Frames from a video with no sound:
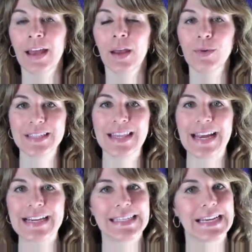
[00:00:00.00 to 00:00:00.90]
It was in the
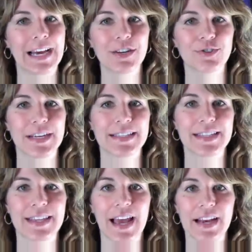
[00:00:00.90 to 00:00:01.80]

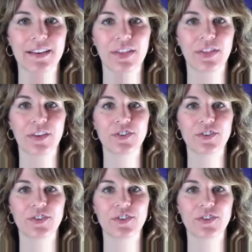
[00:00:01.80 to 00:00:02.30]
1900s that the